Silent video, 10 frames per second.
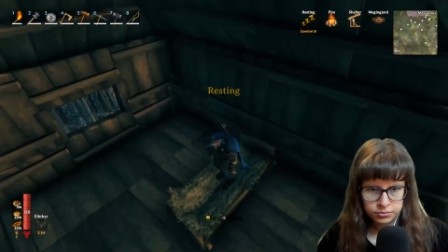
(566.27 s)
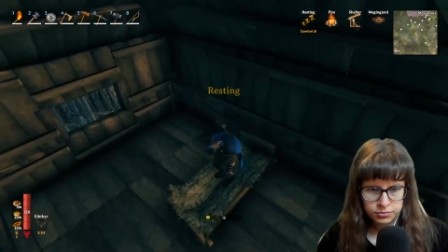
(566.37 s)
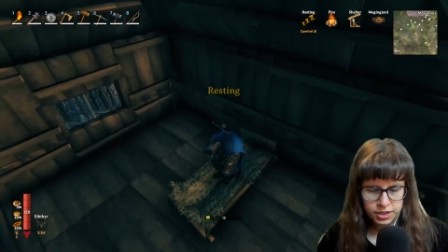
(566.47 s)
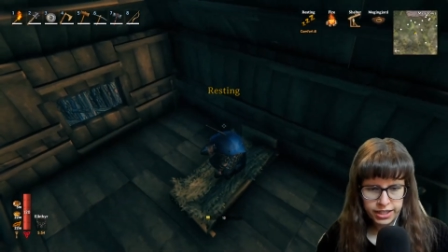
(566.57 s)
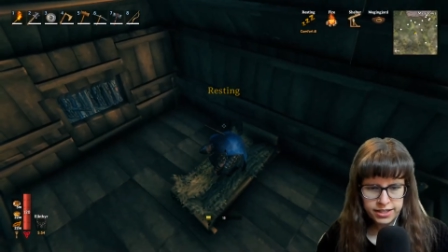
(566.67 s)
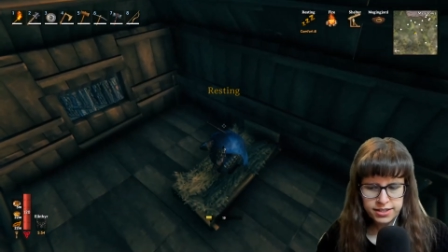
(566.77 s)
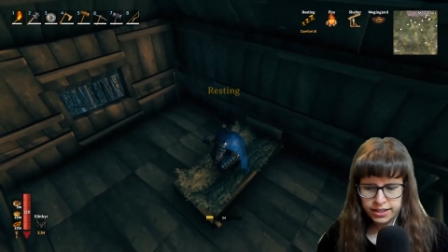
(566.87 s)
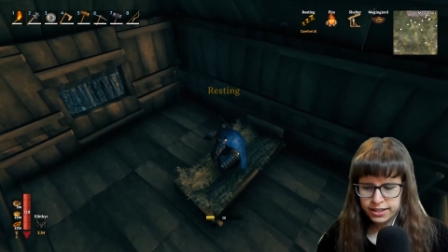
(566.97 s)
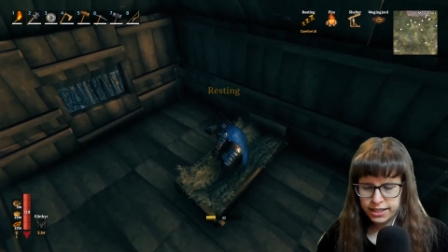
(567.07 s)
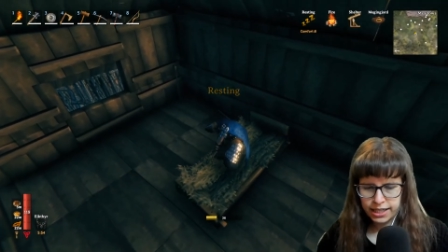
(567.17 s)
Yes,
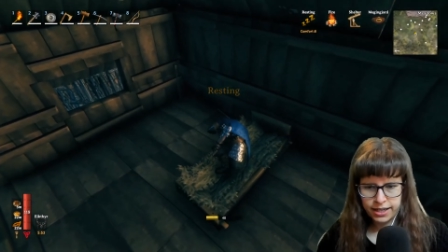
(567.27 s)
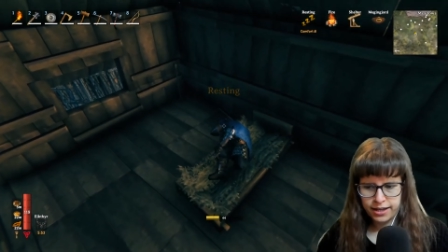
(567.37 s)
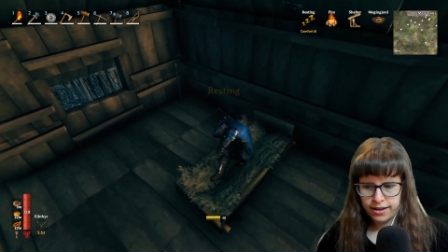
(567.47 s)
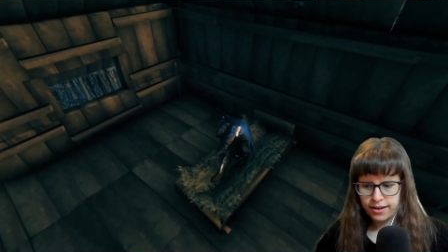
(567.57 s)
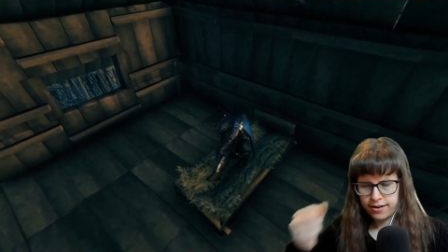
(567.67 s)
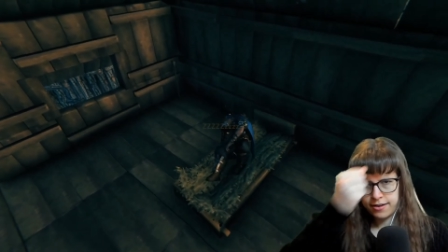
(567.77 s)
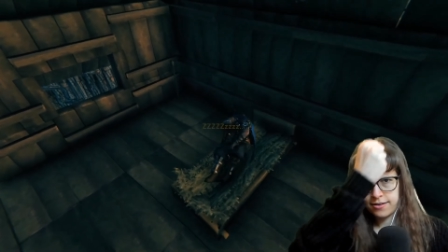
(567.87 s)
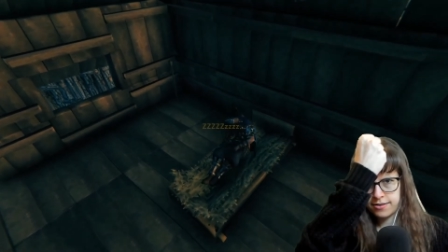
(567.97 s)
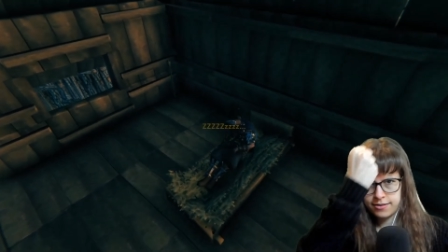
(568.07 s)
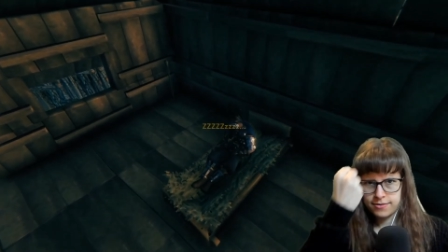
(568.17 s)
I can.
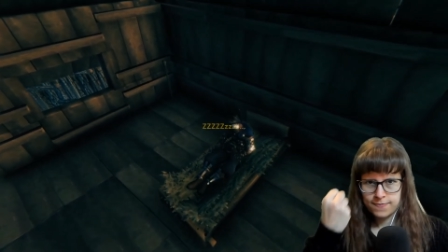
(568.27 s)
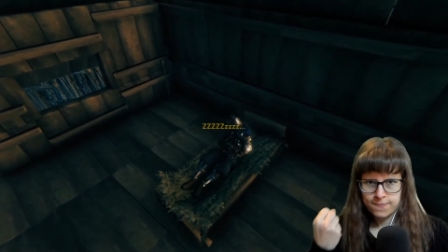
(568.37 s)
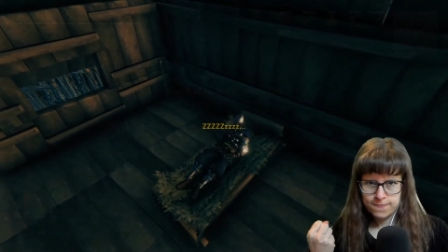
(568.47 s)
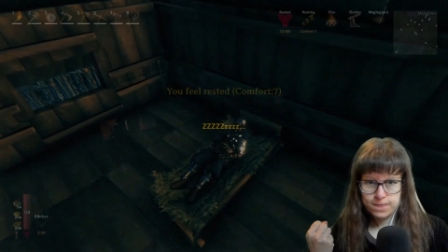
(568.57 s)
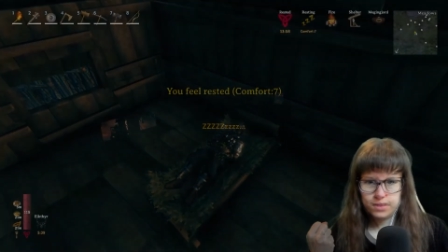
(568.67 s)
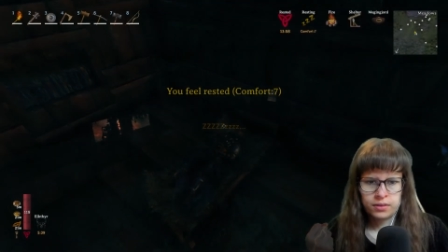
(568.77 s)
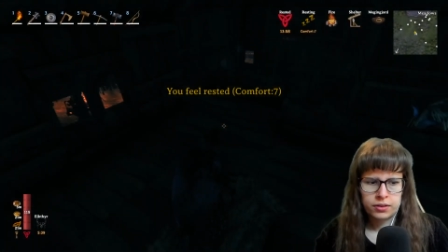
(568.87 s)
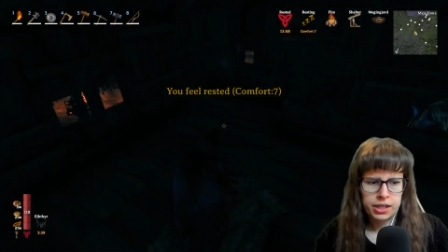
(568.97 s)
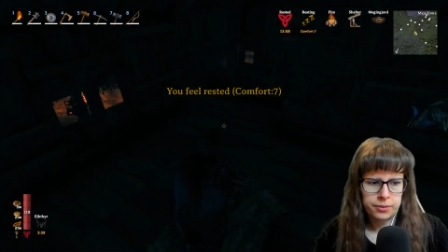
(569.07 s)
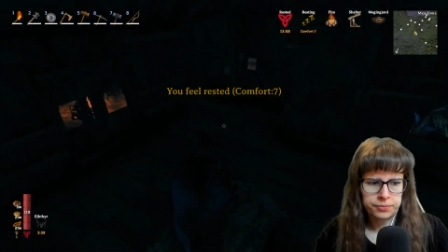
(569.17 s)

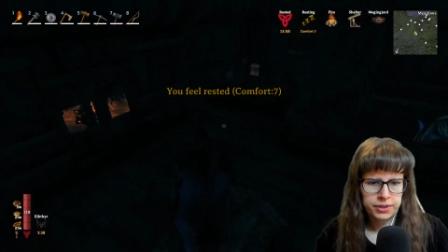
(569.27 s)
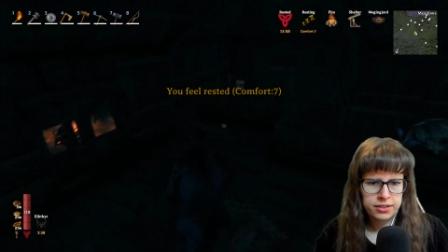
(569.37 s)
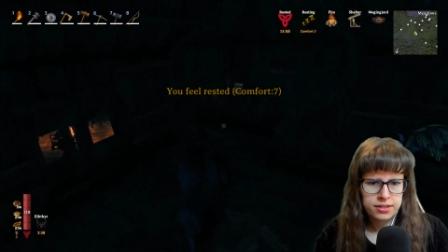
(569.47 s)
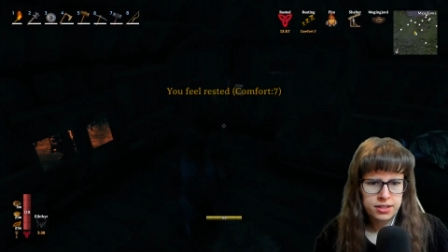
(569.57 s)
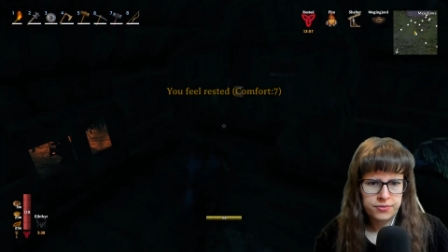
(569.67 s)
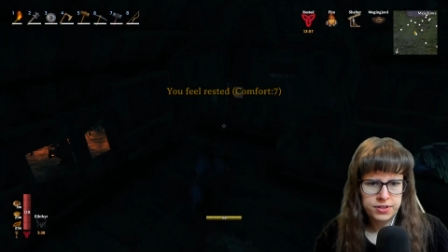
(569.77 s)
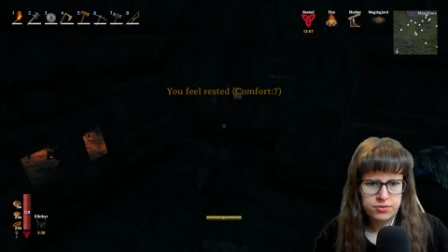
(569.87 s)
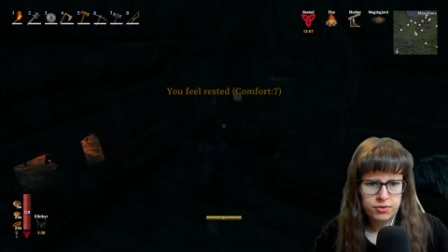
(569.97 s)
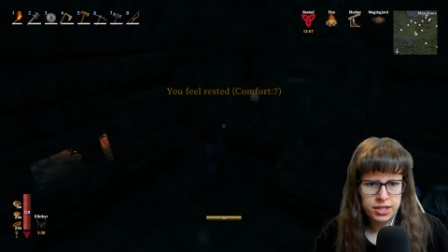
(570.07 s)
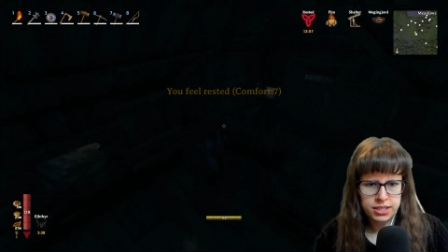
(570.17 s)
Okay, let's see if it's
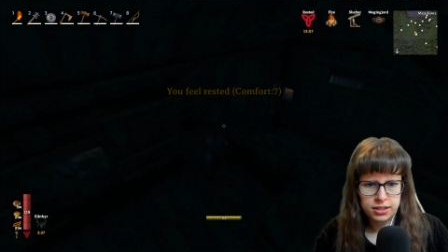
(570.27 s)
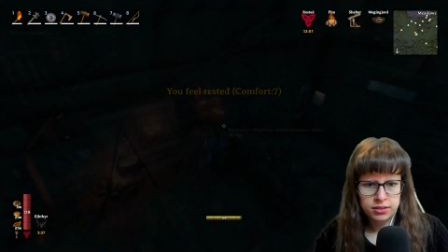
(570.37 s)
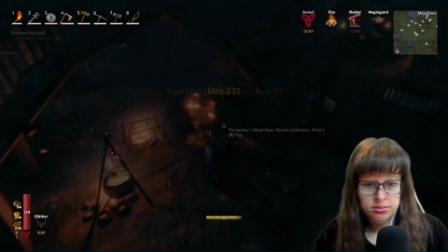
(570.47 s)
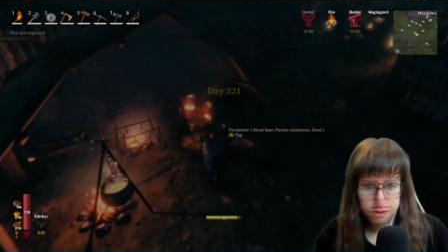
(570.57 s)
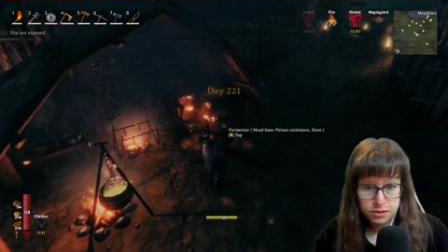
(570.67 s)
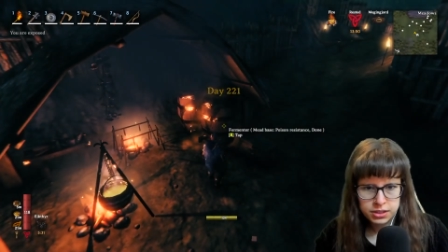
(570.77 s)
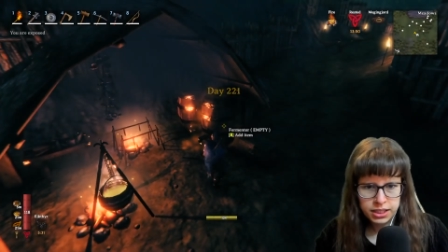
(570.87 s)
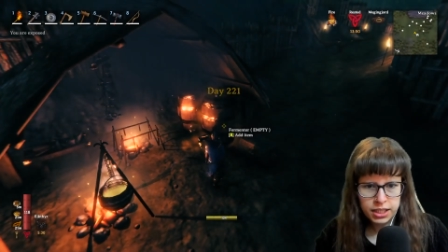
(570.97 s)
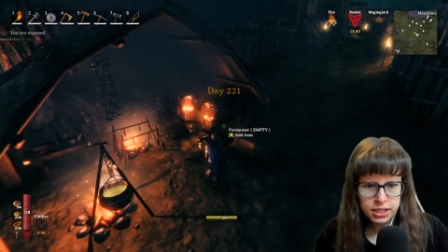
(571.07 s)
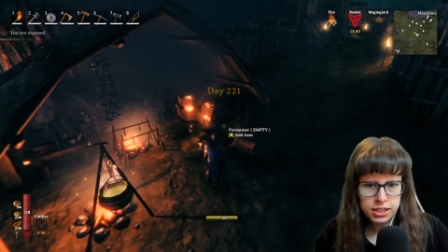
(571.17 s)
ready.
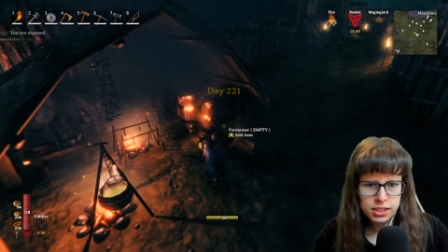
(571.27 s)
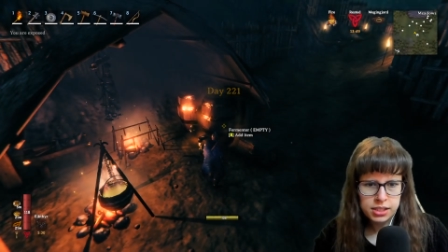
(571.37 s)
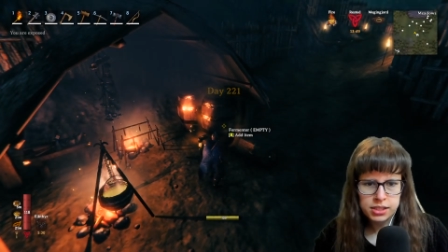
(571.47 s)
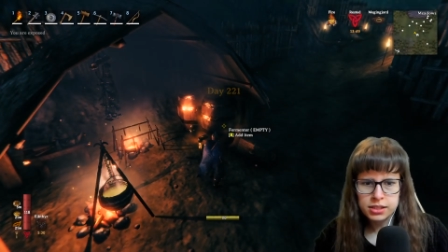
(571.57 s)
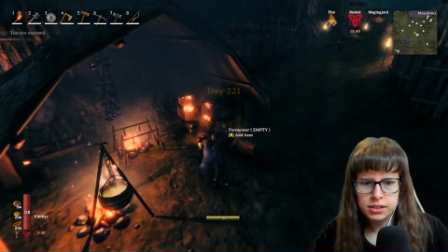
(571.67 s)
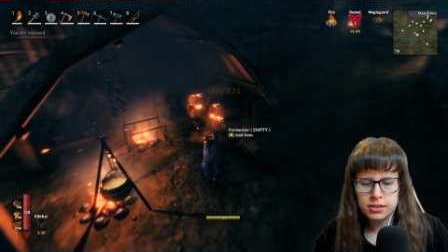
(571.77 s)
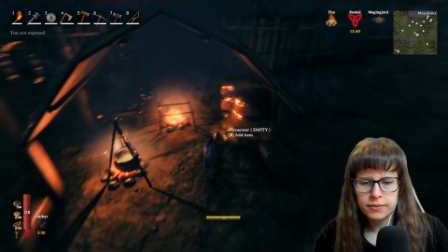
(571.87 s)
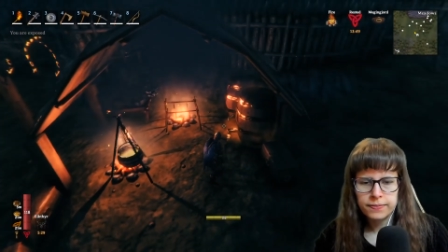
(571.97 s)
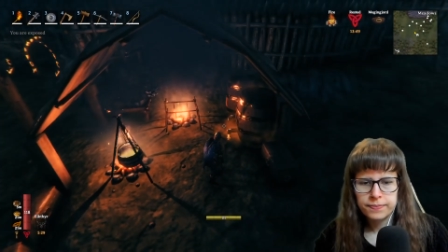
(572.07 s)
Yay!